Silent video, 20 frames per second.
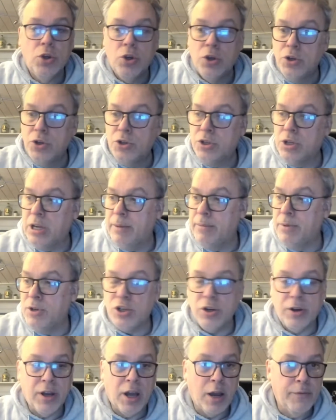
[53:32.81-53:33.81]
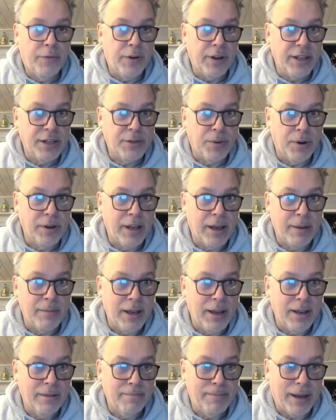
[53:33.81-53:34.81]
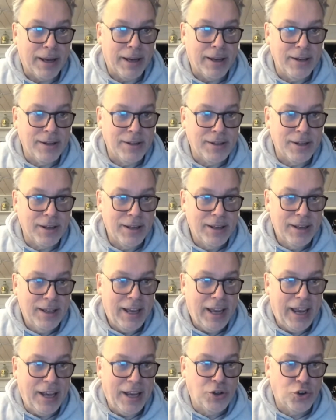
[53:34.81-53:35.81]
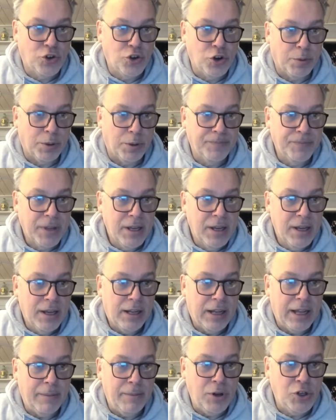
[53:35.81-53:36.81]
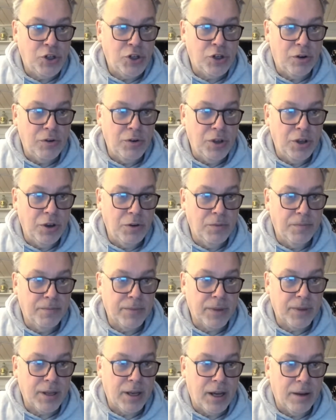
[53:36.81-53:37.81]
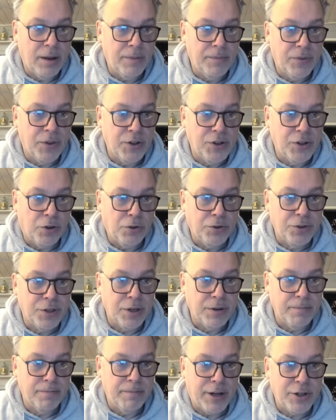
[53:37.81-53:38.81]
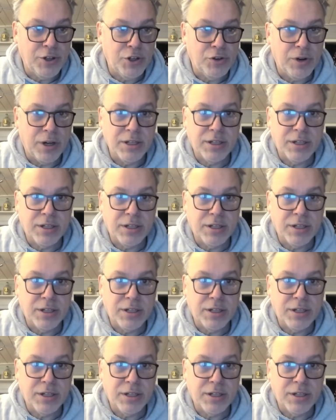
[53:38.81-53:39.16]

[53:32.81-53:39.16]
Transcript: So let me show you, hopefully this won't get me back into trouble. Let me show you the Dalton Magistrates